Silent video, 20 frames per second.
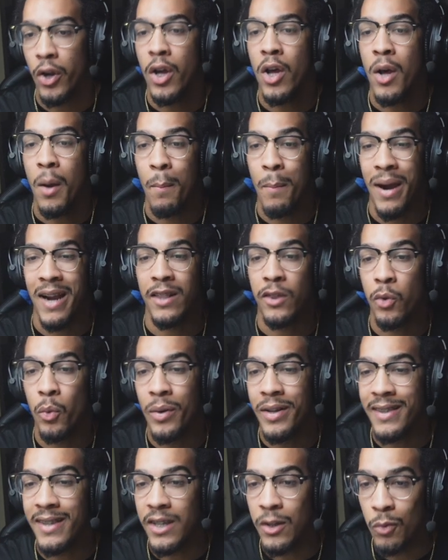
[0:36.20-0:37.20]
by
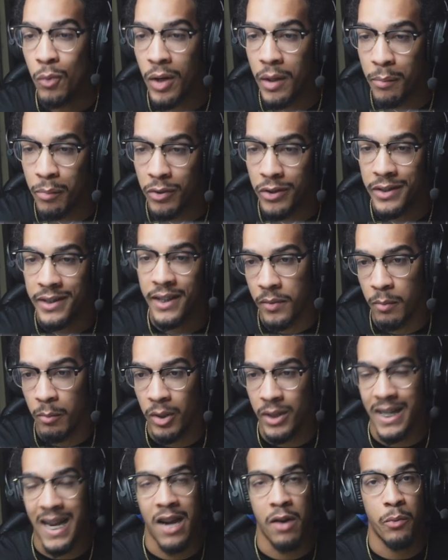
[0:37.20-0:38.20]
21%, but
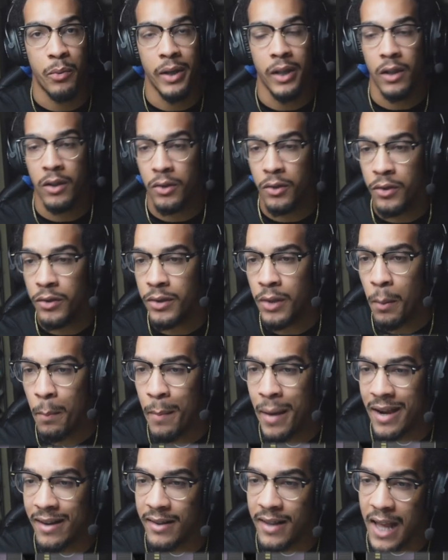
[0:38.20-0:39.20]
I will lose max
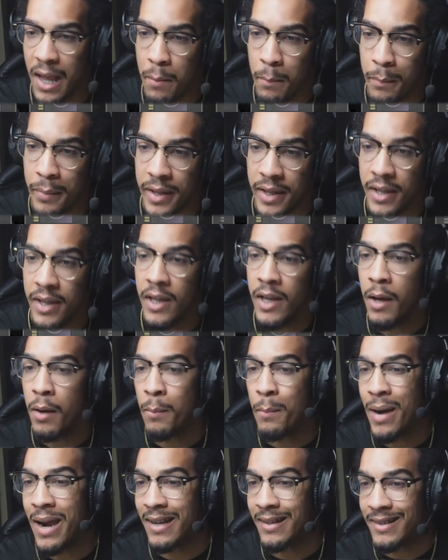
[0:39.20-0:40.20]
MP by
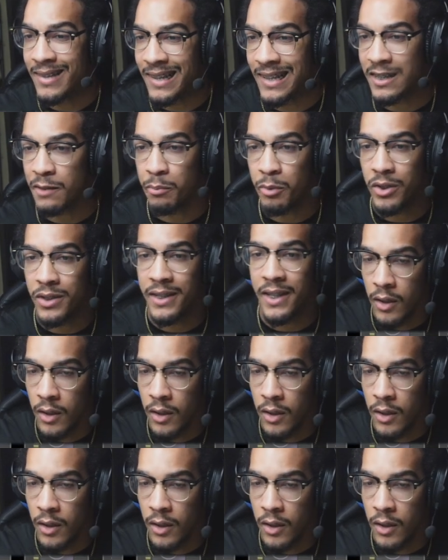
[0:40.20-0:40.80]
6%.